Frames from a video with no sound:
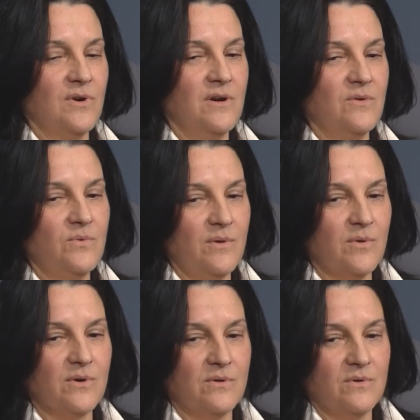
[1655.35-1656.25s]
we
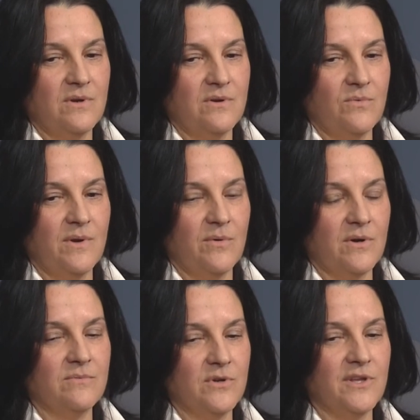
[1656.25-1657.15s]

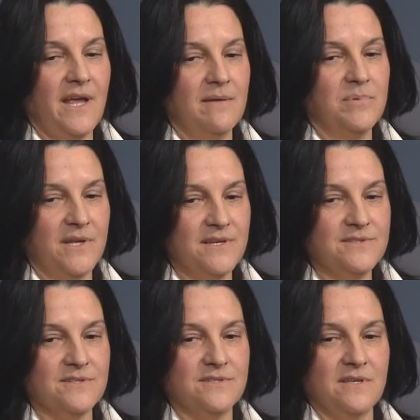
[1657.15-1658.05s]
were really
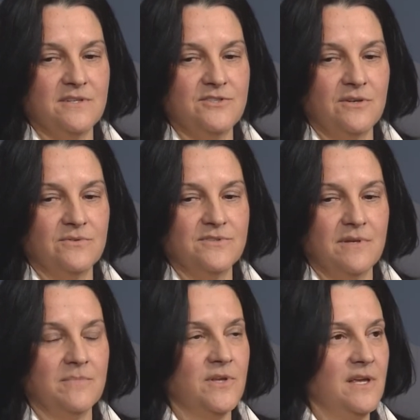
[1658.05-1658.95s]
pleased to see the General
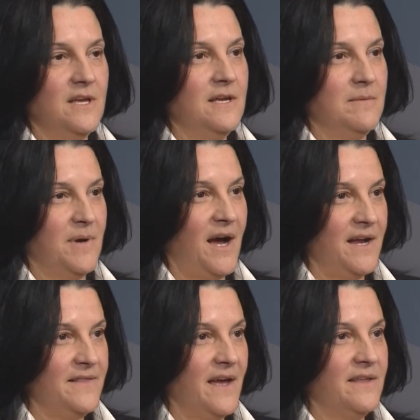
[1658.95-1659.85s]
Assembly
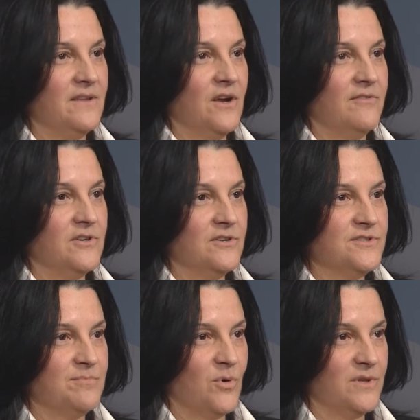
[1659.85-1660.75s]
behind that and the governor to
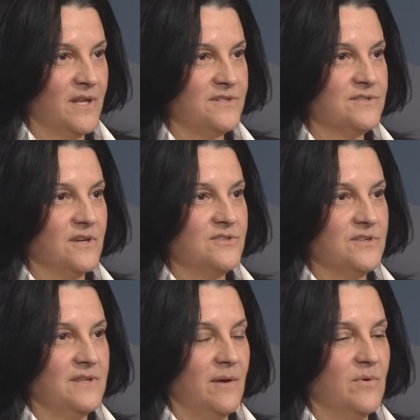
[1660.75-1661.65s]
support
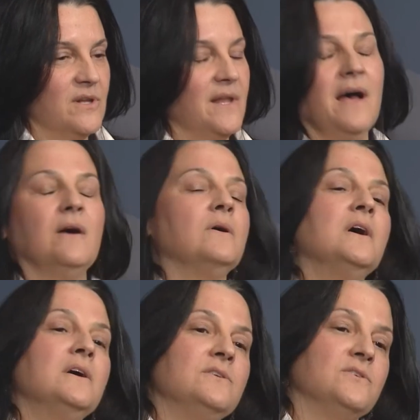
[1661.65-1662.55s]
legislation that would allow
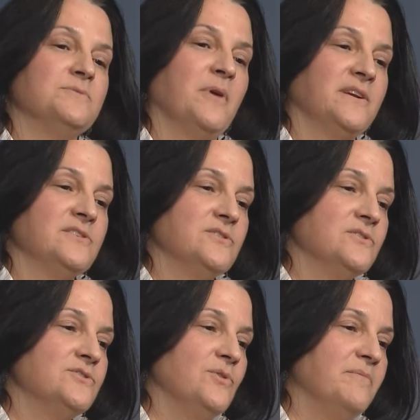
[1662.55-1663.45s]
nurse
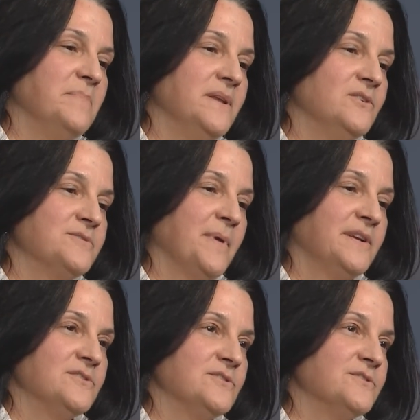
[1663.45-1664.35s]
practitioners who have been nurse
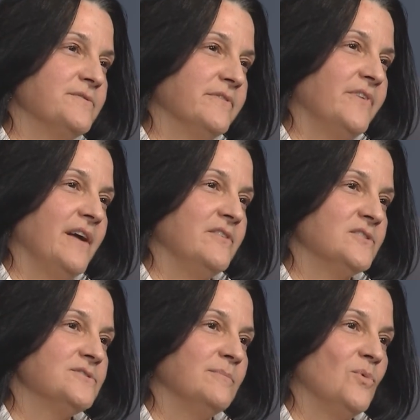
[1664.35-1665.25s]
practitioners for 5
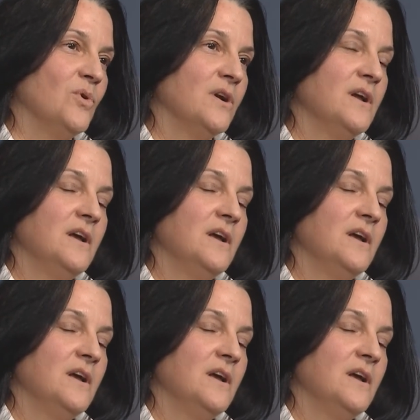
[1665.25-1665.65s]
years or more